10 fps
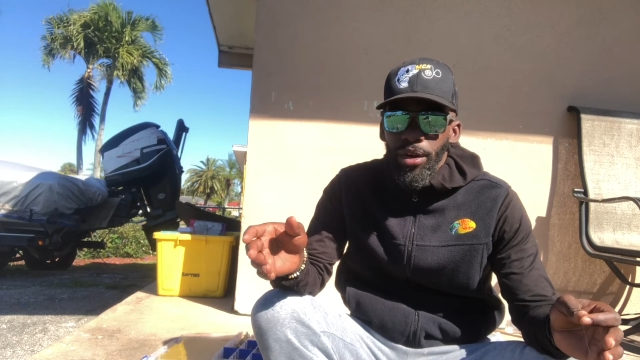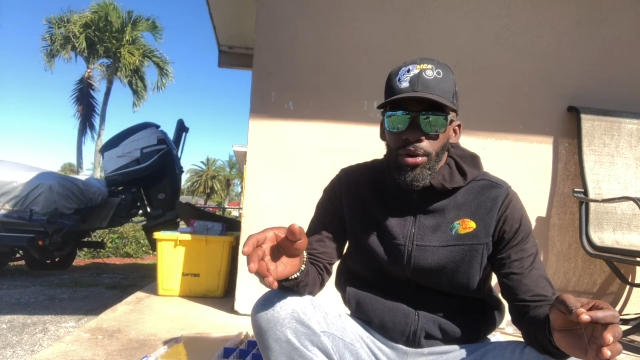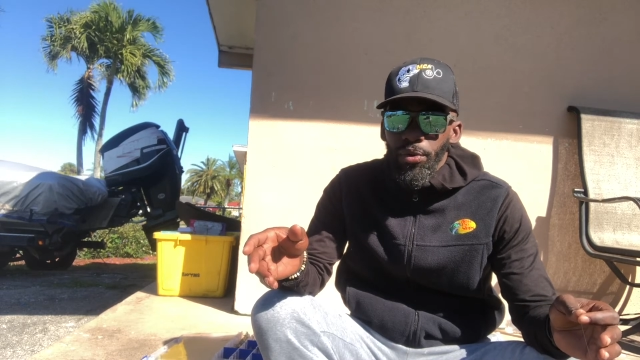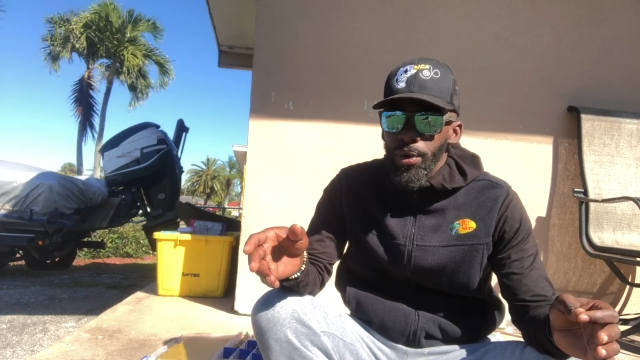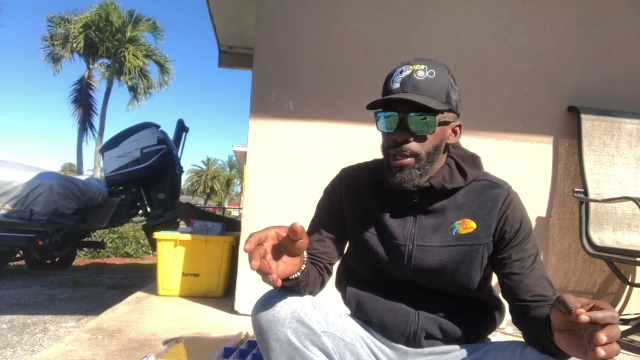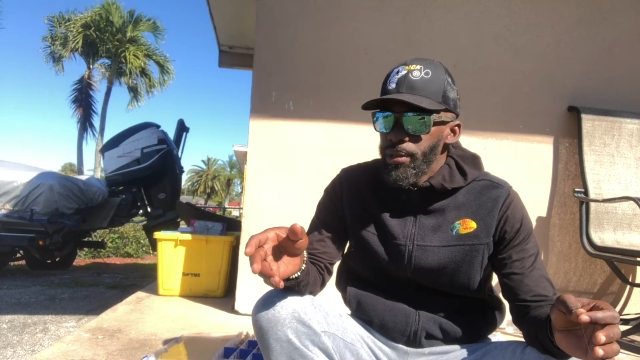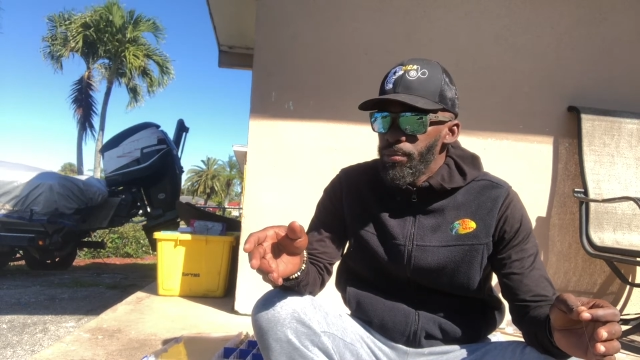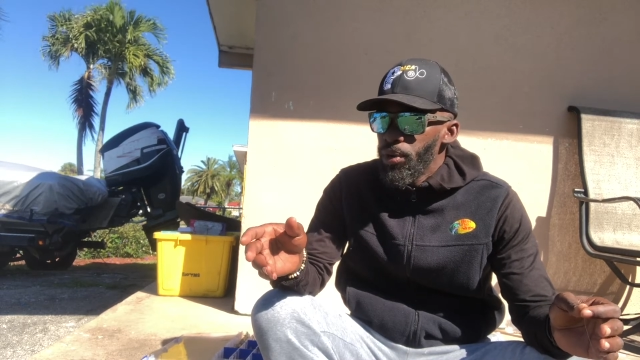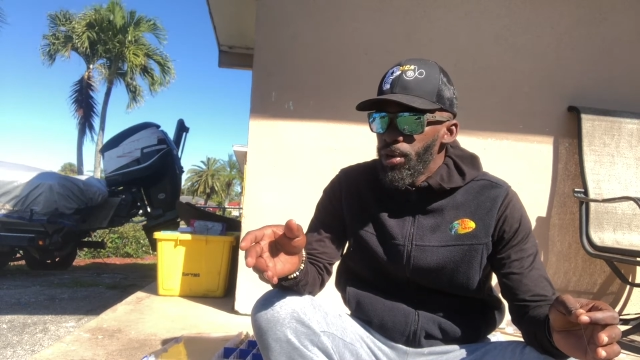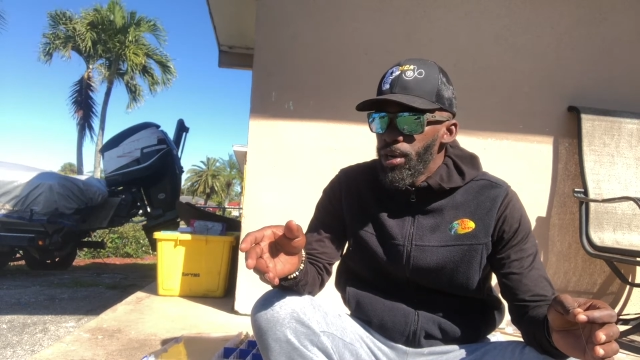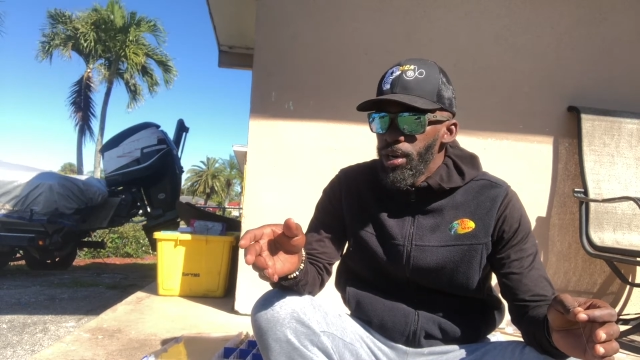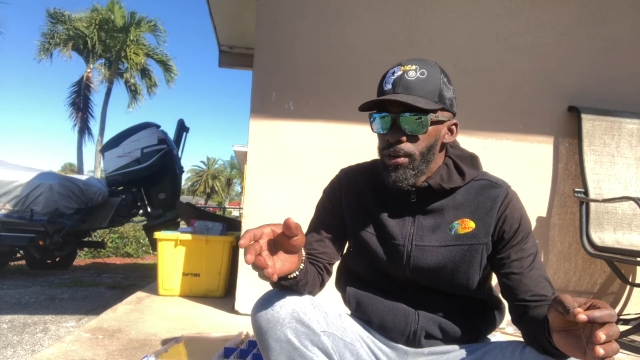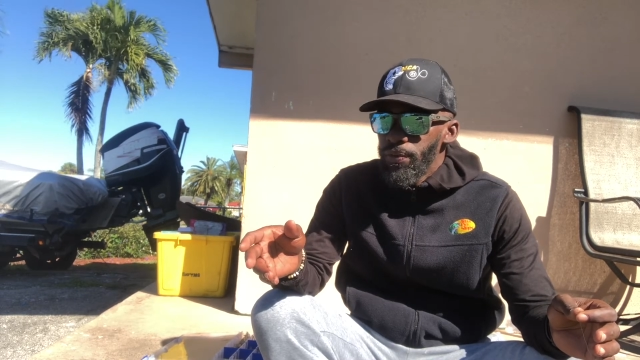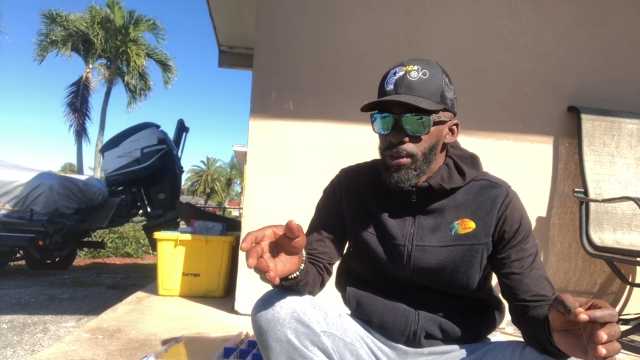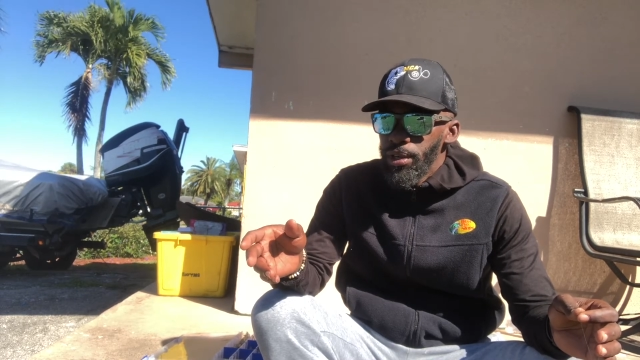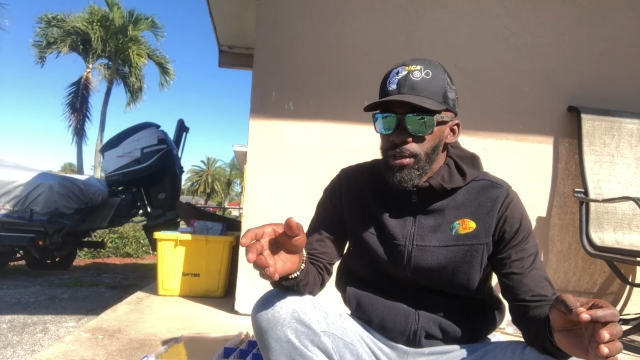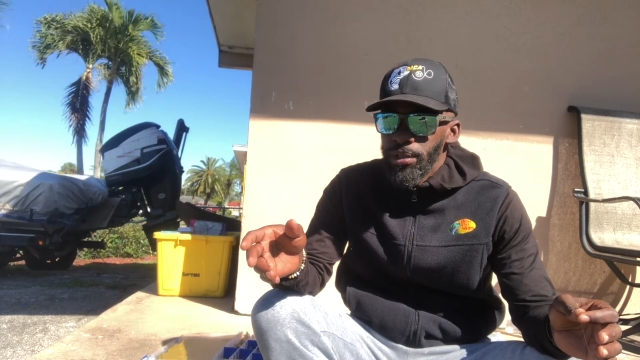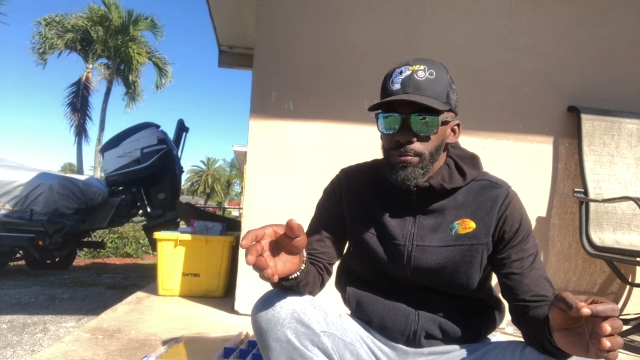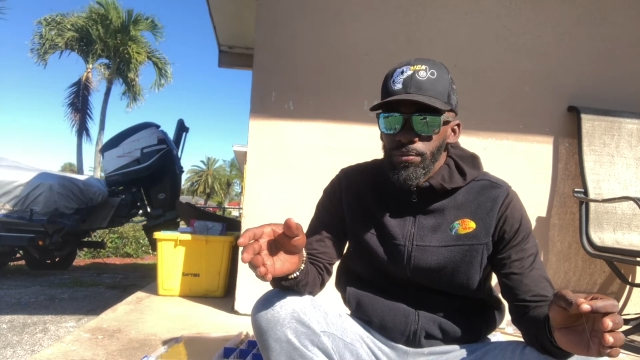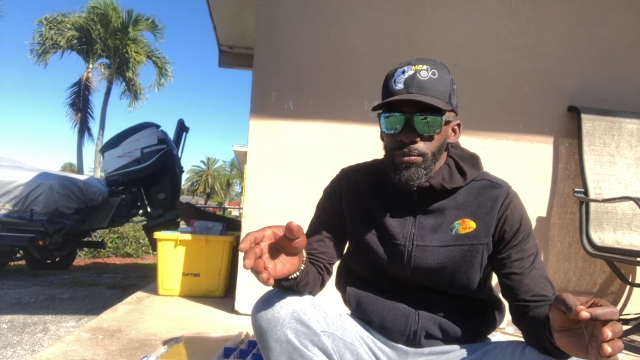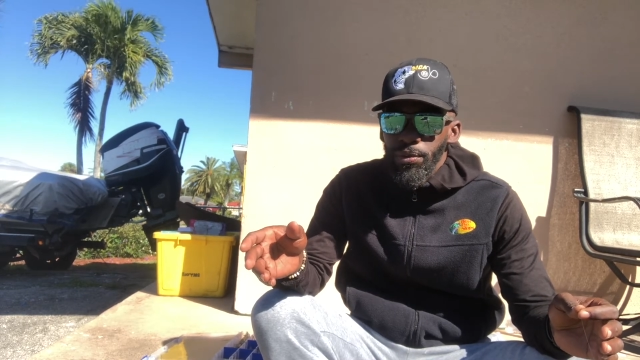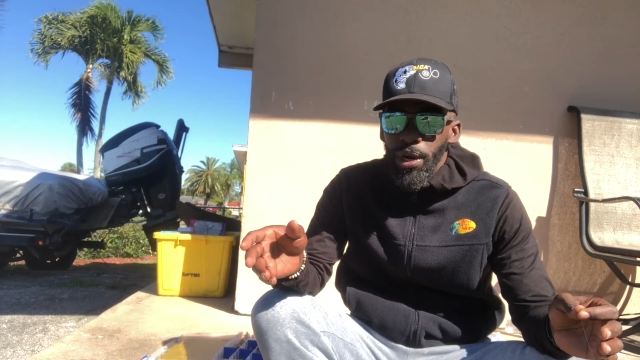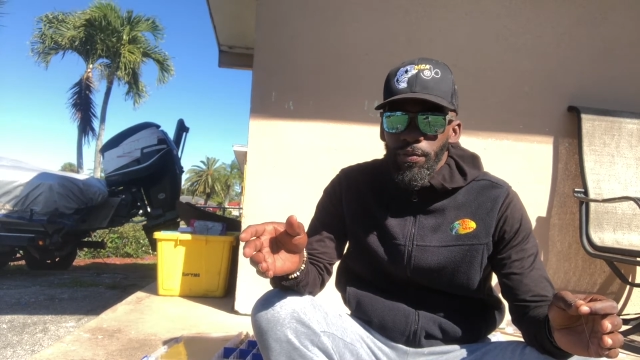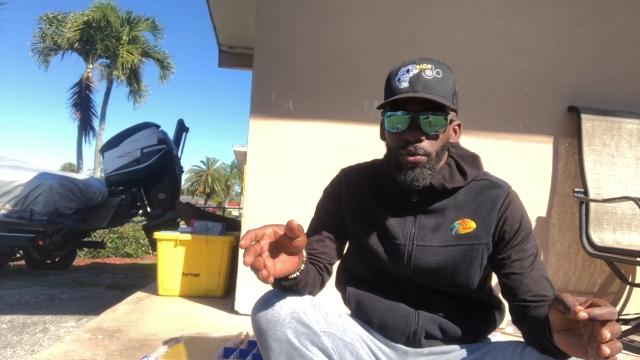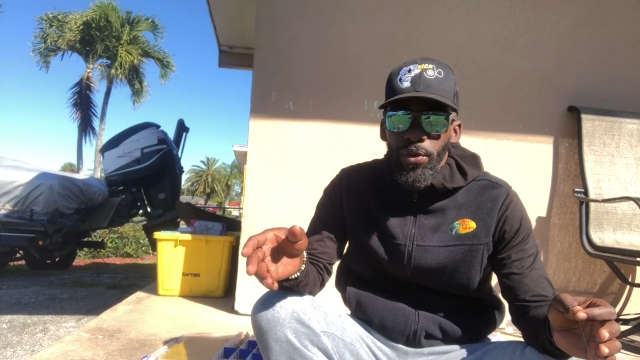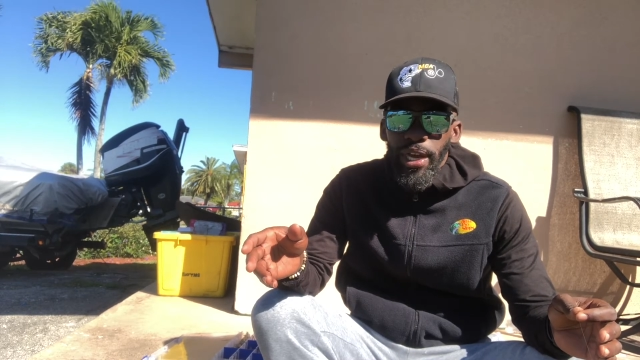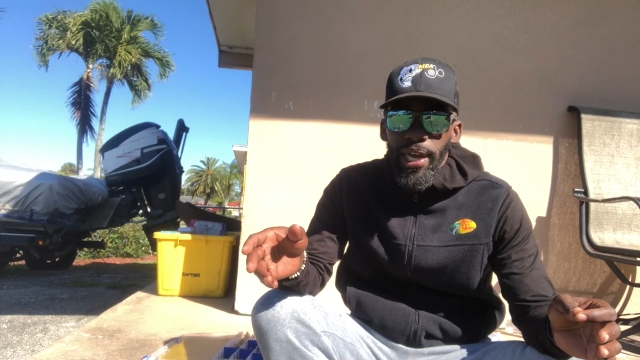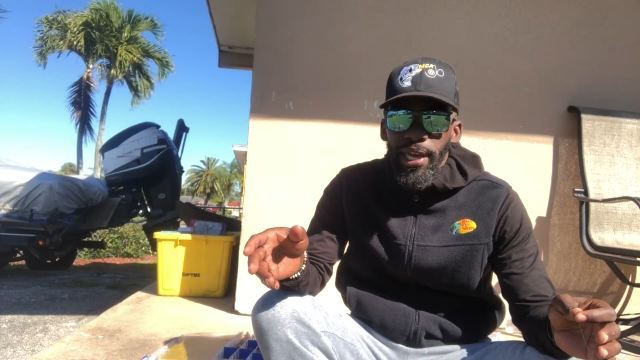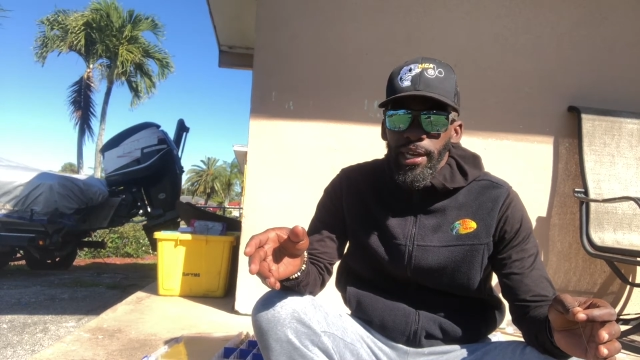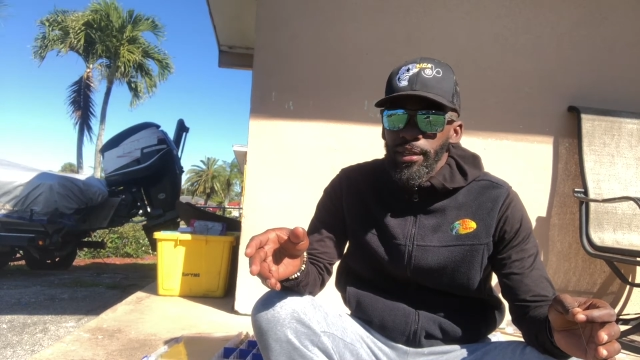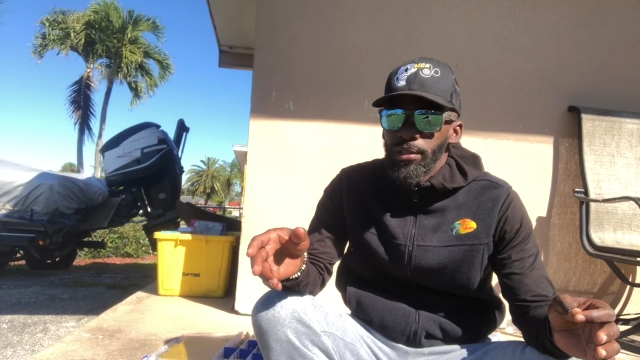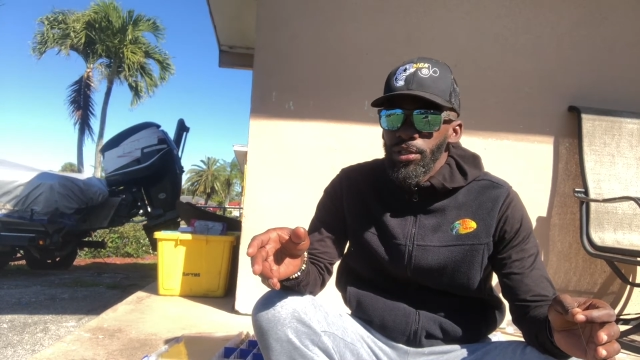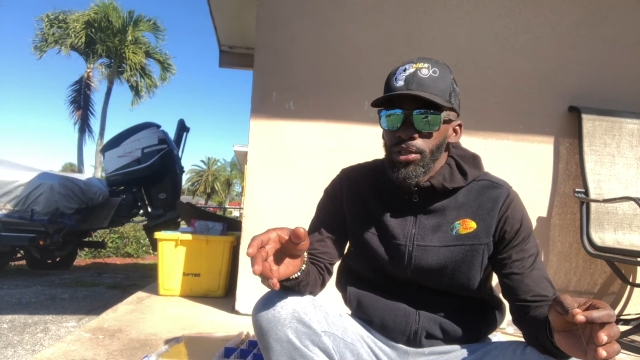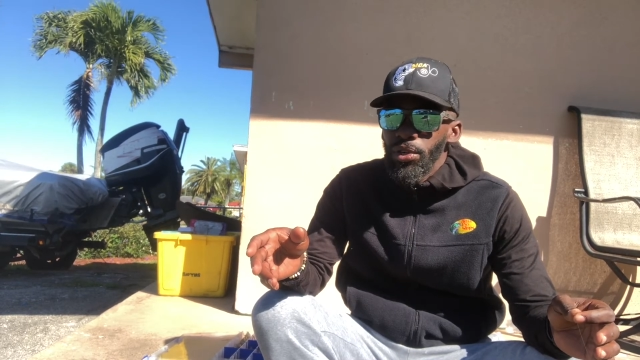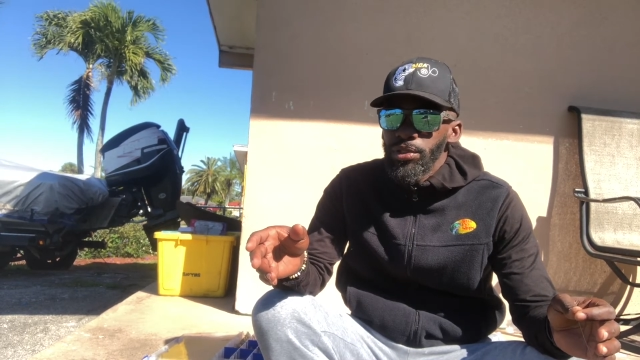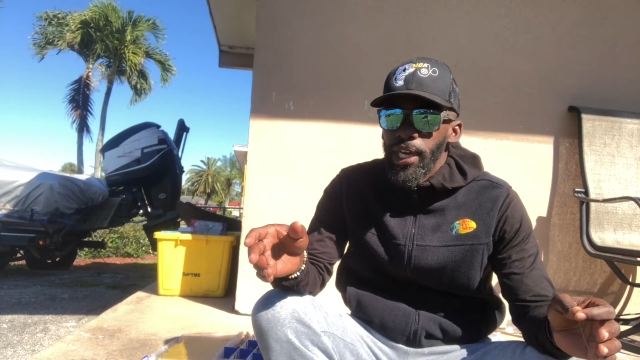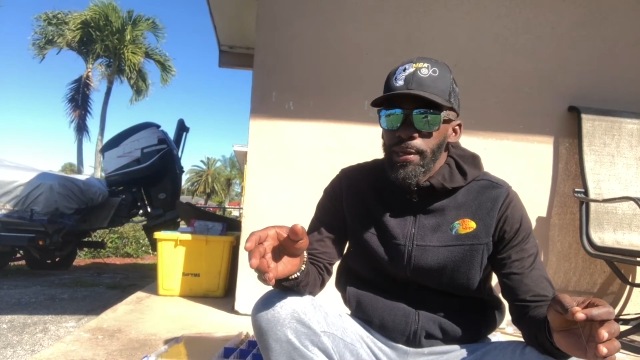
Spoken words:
go with more of a red, you know, type